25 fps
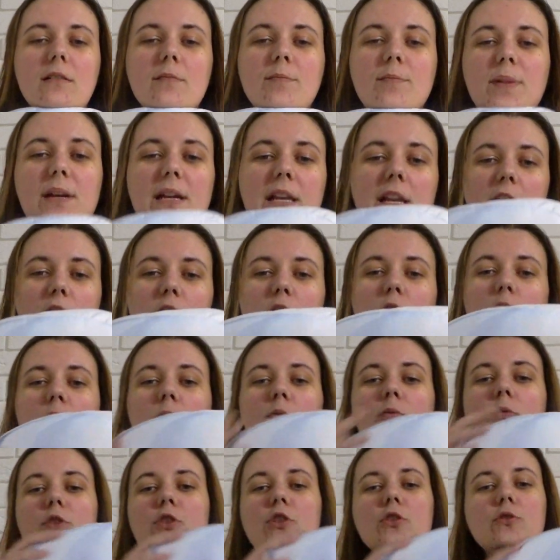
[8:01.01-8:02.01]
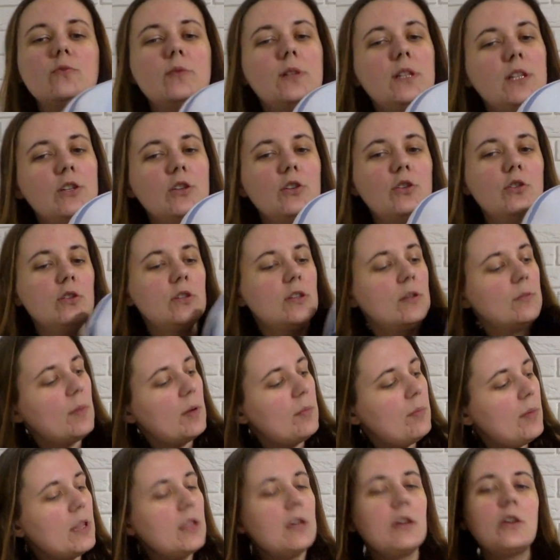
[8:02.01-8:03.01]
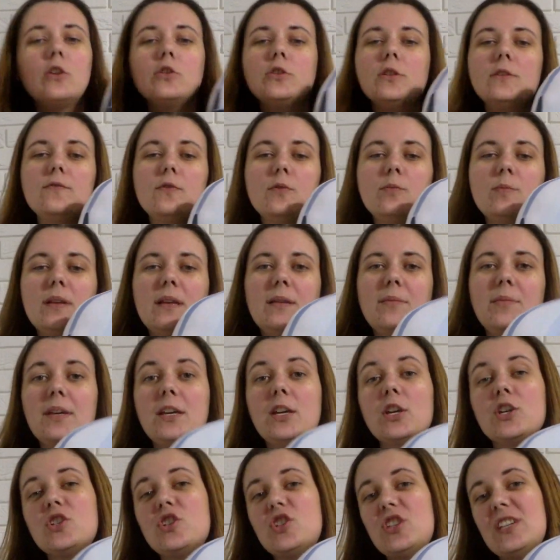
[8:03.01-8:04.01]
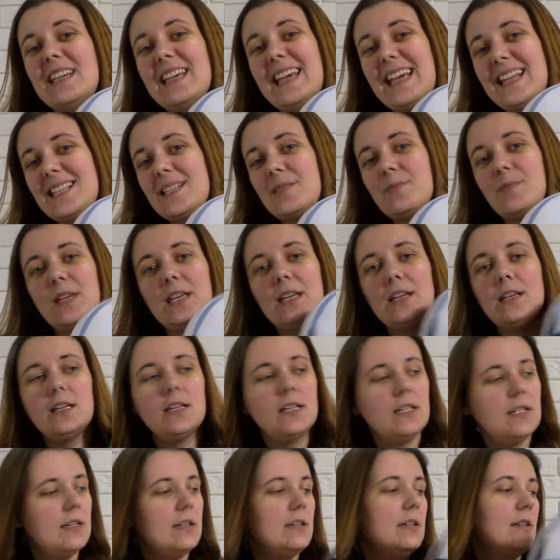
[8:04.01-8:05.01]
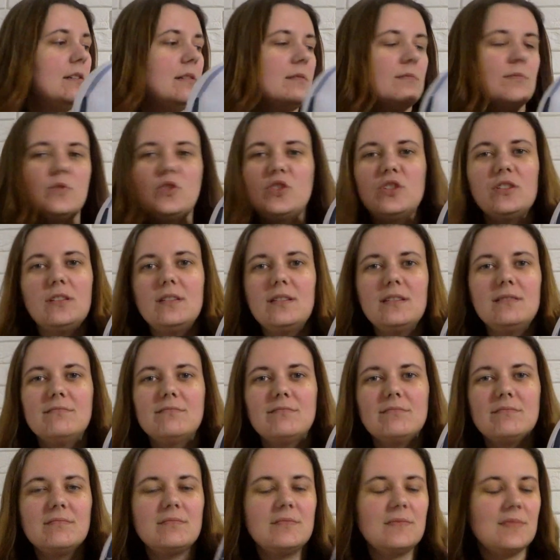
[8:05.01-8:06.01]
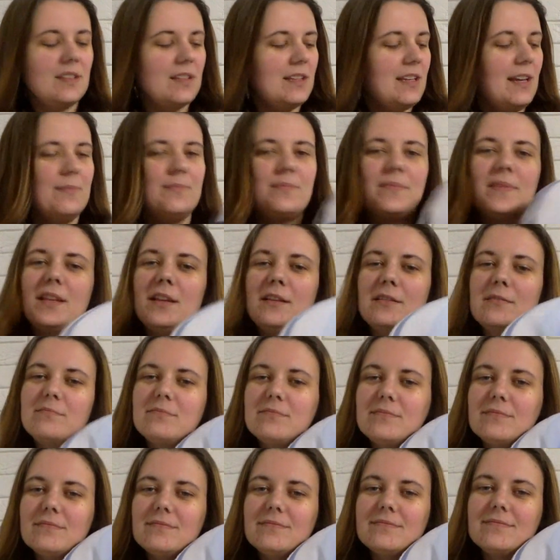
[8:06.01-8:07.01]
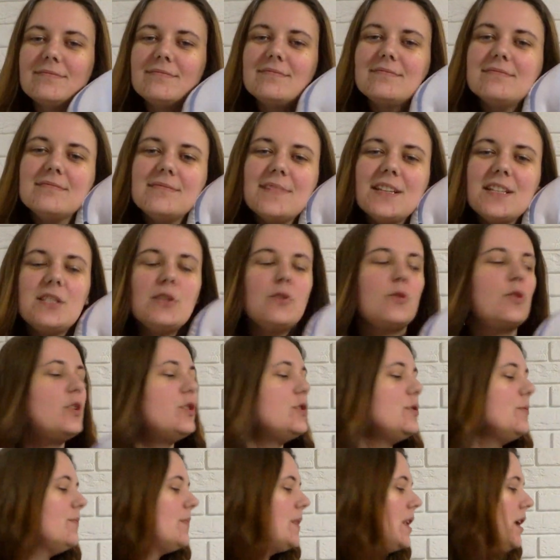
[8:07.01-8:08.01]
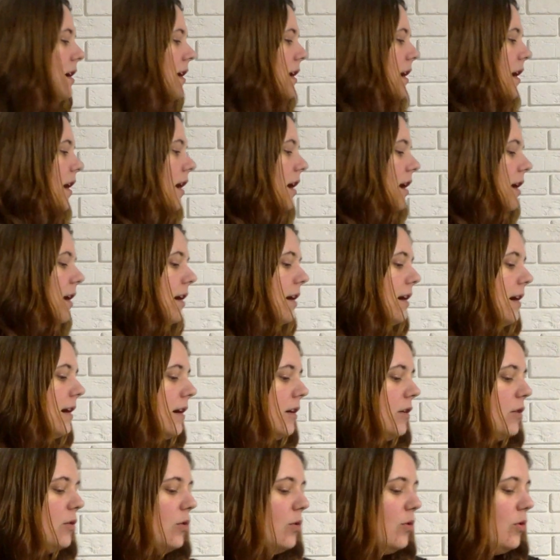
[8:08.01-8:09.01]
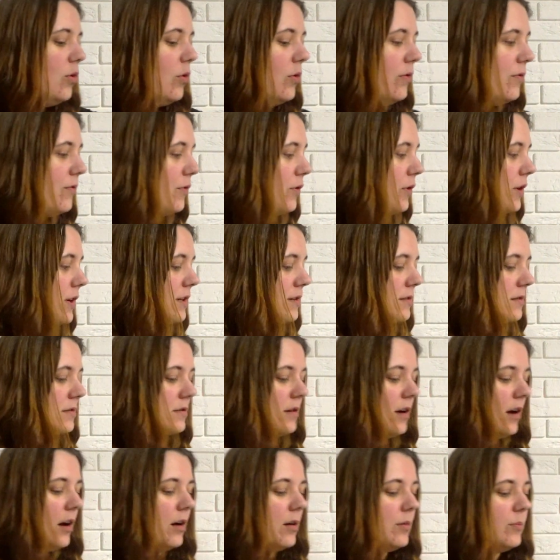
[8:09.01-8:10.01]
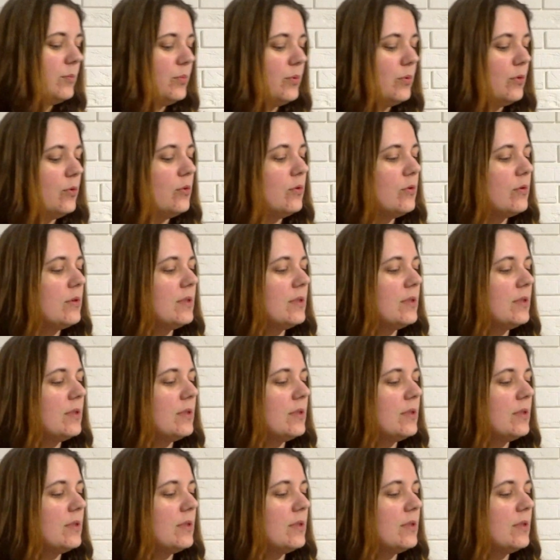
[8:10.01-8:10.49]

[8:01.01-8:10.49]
pillow, which is really cute, and my mother got it for me because she gets me. Yeah, it's so cute. Or for example,